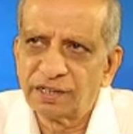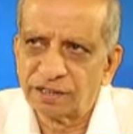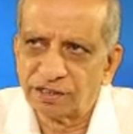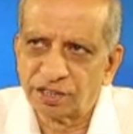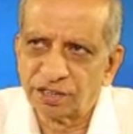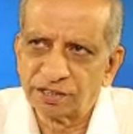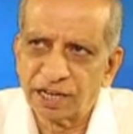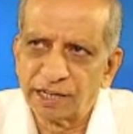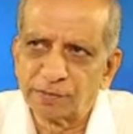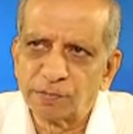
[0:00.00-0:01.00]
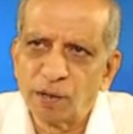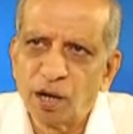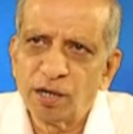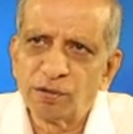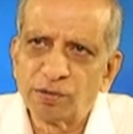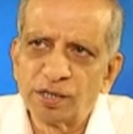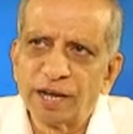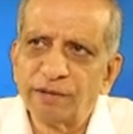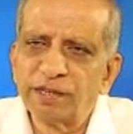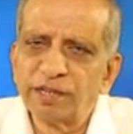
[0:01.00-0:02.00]
research has borrowed
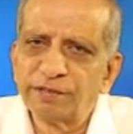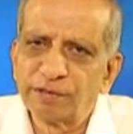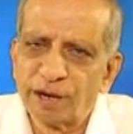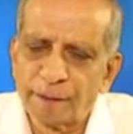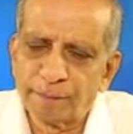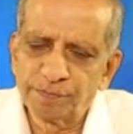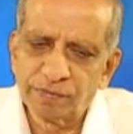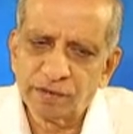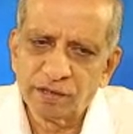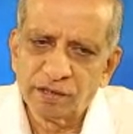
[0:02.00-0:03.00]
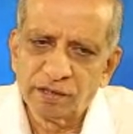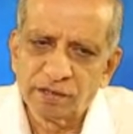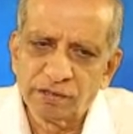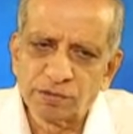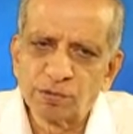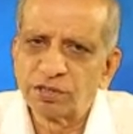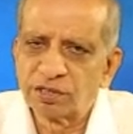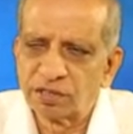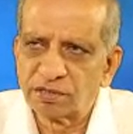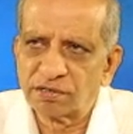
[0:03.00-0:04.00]
heavily from
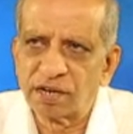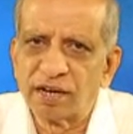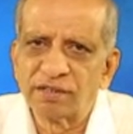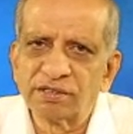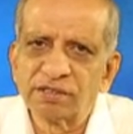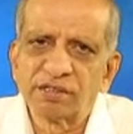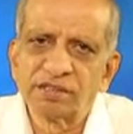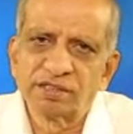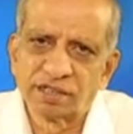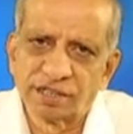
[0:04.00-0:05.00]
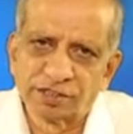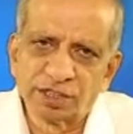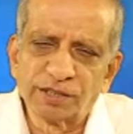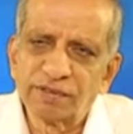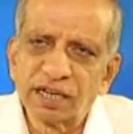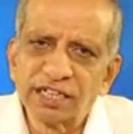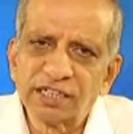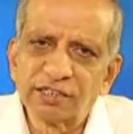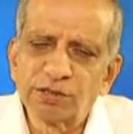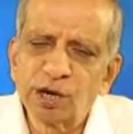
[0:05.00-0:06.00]
social science research. In fact,
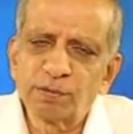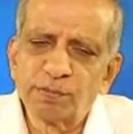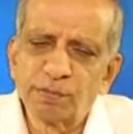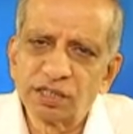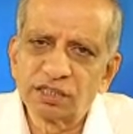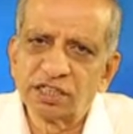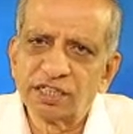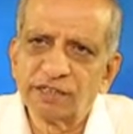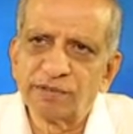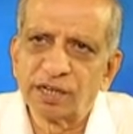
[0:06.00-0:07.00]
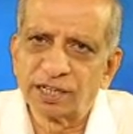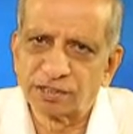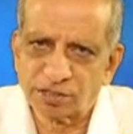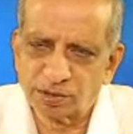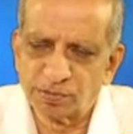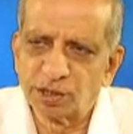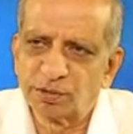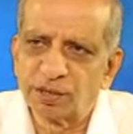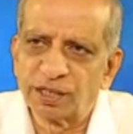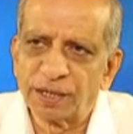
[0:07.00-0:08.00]
there is not much difference
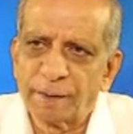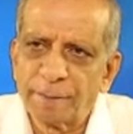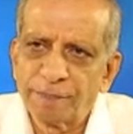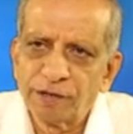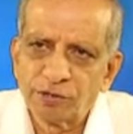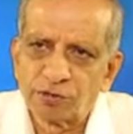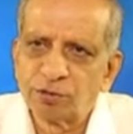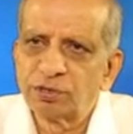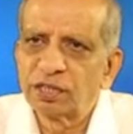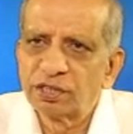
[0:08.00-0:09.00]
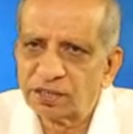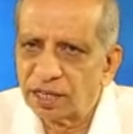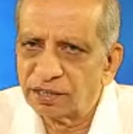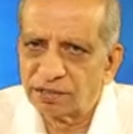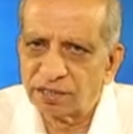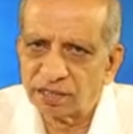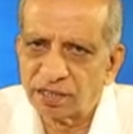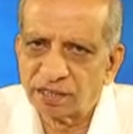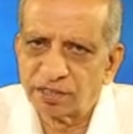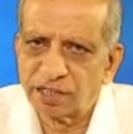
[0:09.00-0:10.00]
between social science
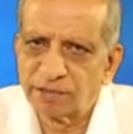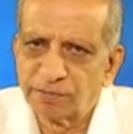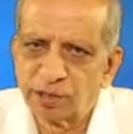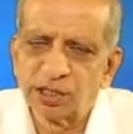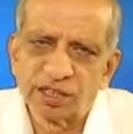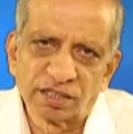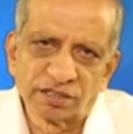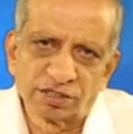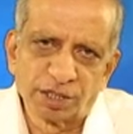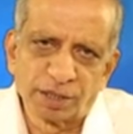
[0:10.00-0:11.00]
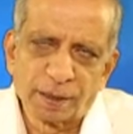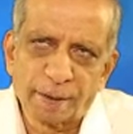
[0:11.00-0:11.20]
research and media research.